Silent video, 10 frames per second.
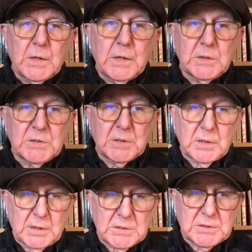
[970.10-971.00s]
is
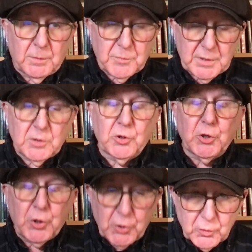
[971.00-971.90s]
something that
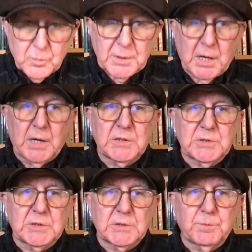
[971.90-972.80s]

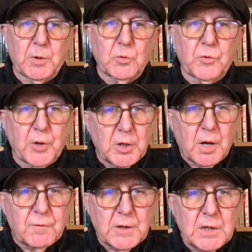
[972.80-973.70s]
humanizes both the
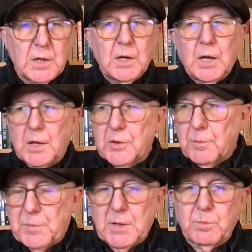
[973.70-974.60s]
lover and the
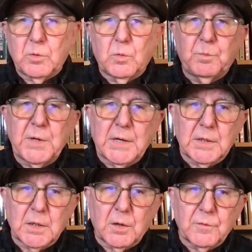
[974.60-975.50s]
people
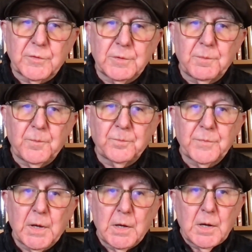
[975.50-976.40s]
being loved.
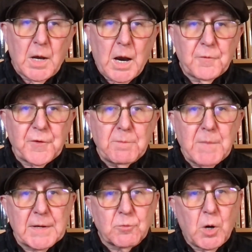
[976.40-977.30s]
Our friend
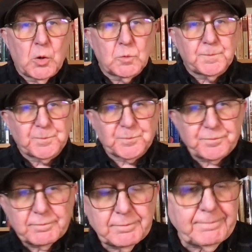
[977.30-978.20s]
Meg Rowe,
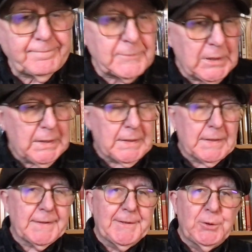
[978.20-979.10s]

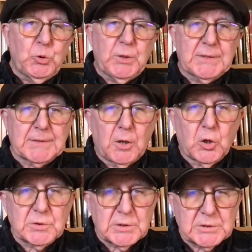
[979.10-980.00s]
who is an
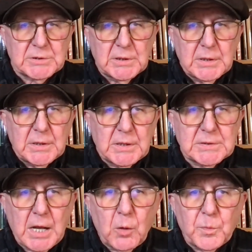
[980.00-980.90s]
artist,
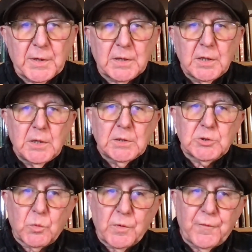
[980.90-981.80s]
is helping
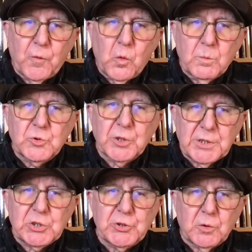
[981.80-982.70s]
to reform
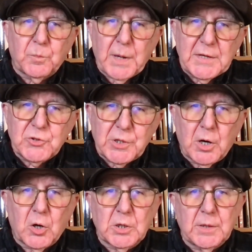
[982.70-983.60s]
traditional
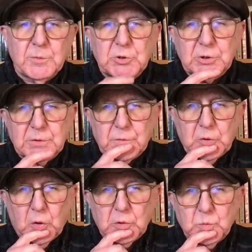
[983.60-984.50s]
patriarchal images of
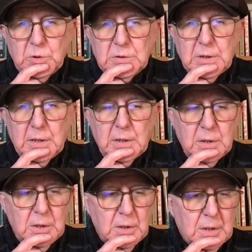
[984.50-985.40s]
God with
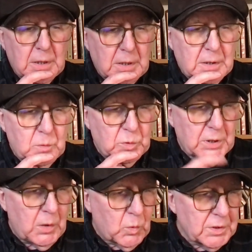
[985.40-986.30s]

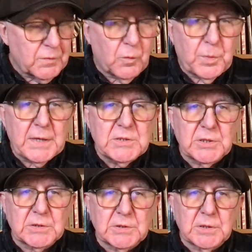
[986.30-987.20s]
her wonderful
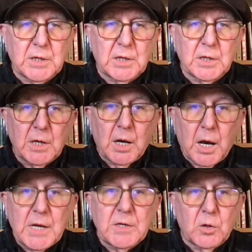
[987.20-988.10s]
paintings and her
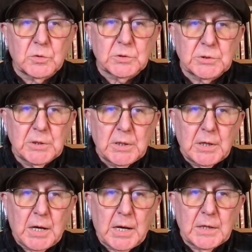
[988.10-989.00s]
icons,
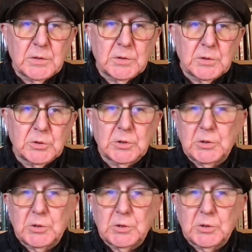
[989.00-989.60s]
and